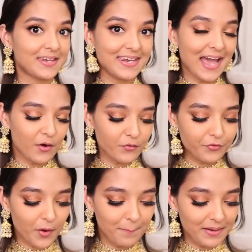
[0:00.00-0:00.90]
Now
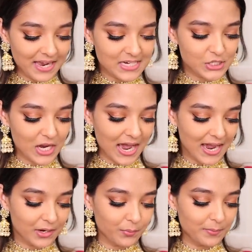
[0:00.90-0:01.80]
for blush,
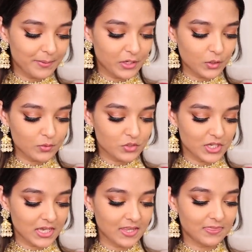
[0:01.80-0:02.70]
I will be
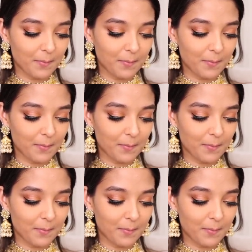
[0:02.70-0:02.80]
using